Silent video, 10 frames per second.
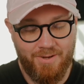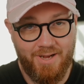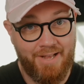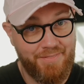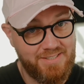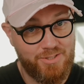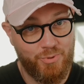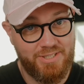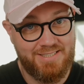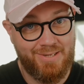And this is
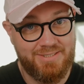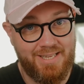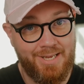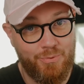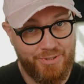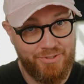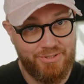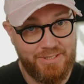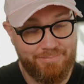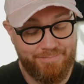what it sounds like when you
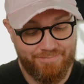stop.